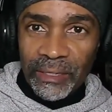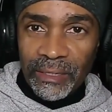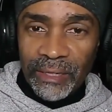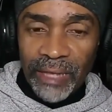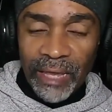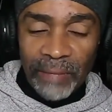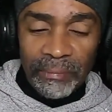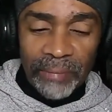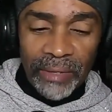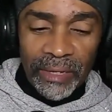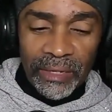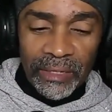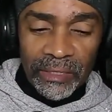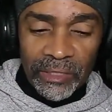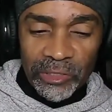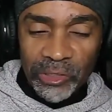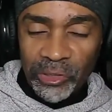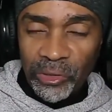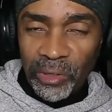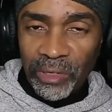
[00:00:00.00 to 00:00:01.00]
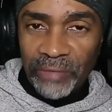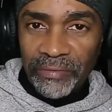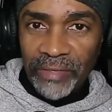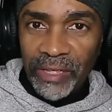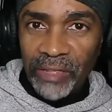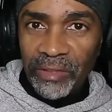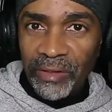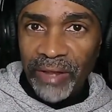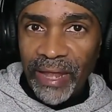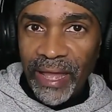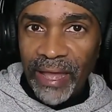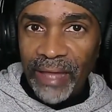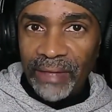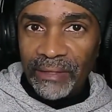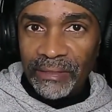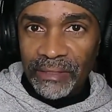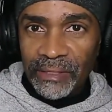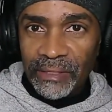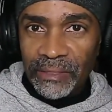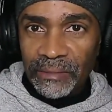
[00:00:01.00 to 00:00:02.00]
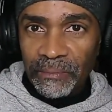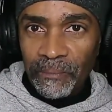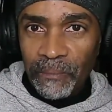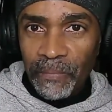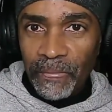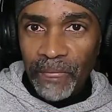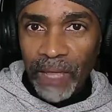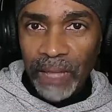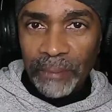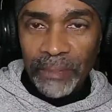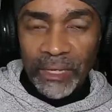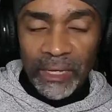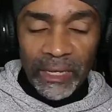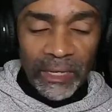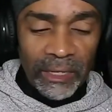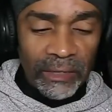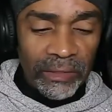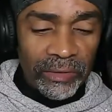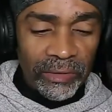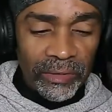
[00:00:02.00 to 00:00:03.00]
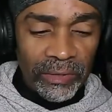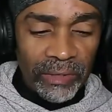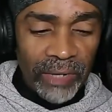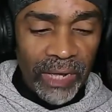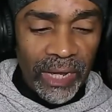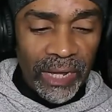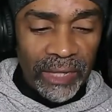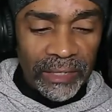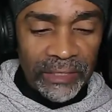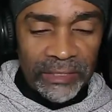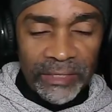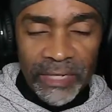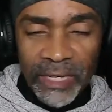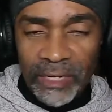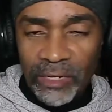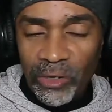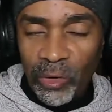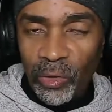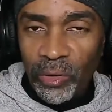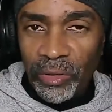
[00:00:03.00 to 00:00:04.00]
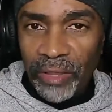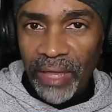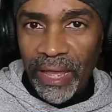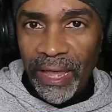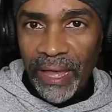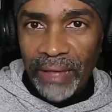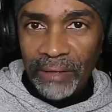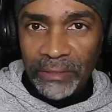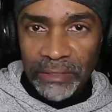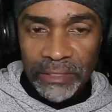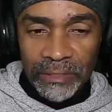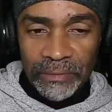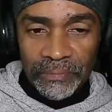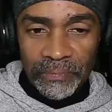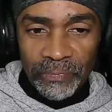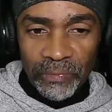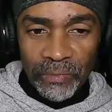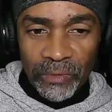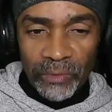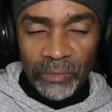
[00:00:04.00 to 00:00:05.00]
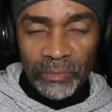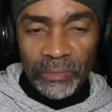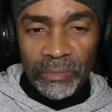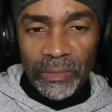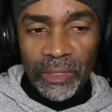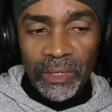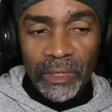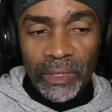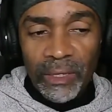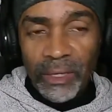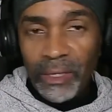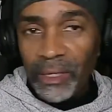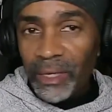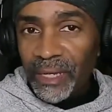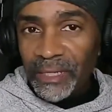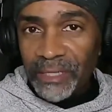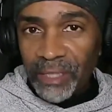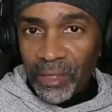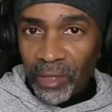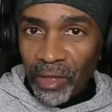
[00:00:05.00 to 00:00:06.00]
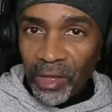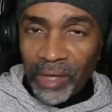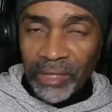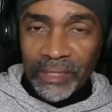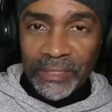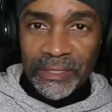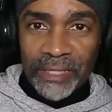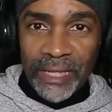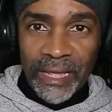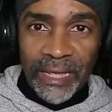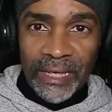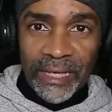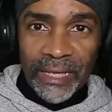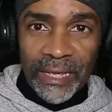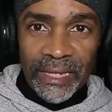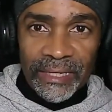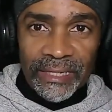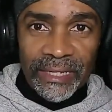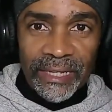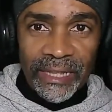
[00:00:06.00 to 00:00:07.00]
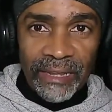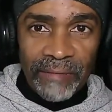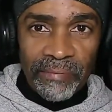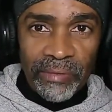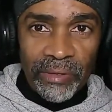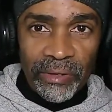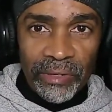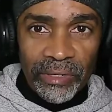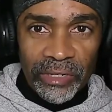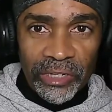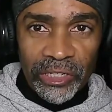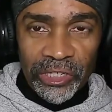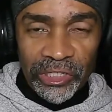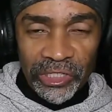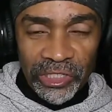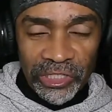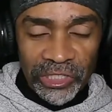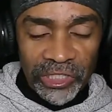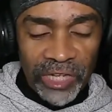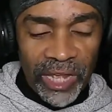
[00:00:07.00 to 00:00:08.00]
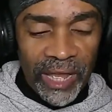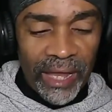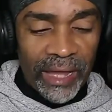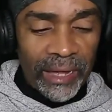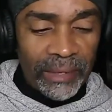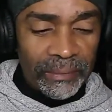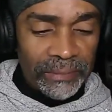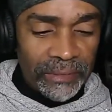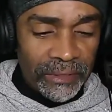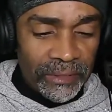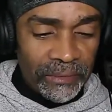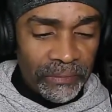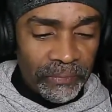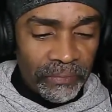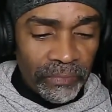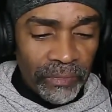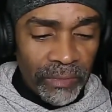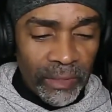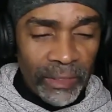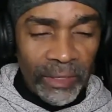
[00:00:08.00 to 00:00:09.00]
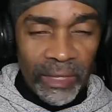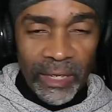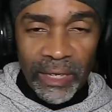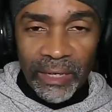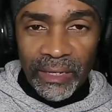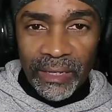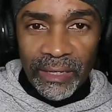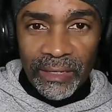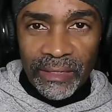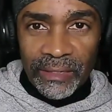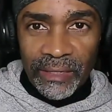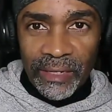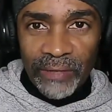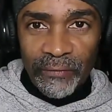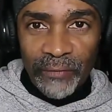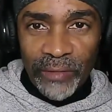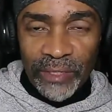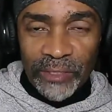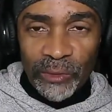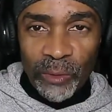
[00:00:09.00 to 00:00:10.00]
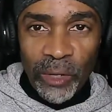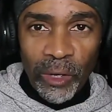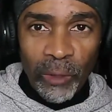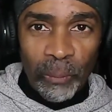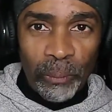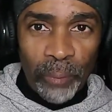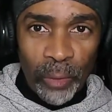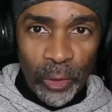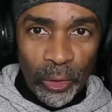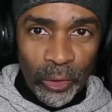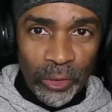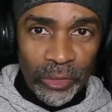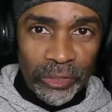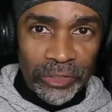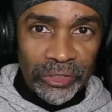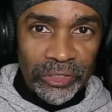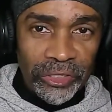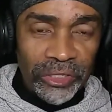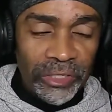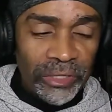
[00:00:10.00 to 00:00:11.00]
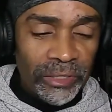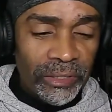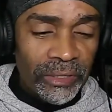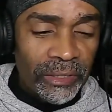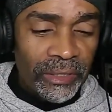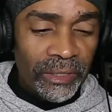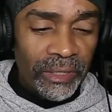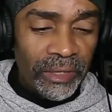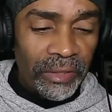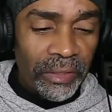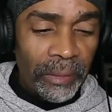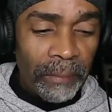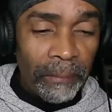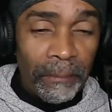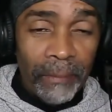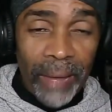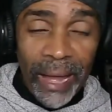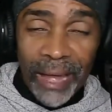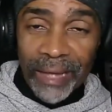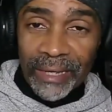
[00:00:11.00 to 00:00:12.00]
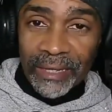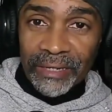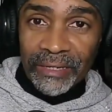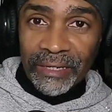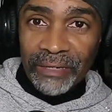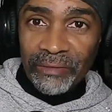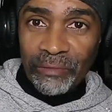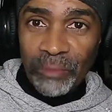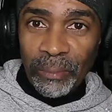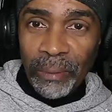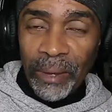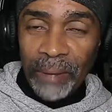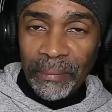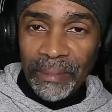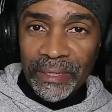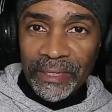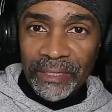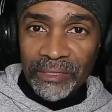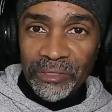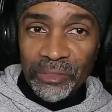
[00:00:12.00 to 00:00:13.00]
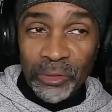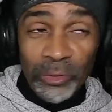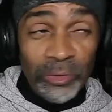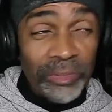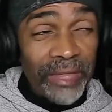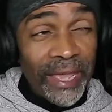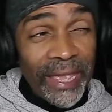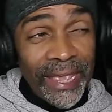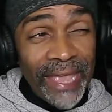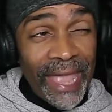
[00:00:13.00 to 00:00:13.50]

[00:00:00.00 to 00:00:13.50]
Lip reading: being in control of either house. Either the Senate or the House, as long as they get to keep their cushy jobs. If this will help purge the MAGA Republicans, who they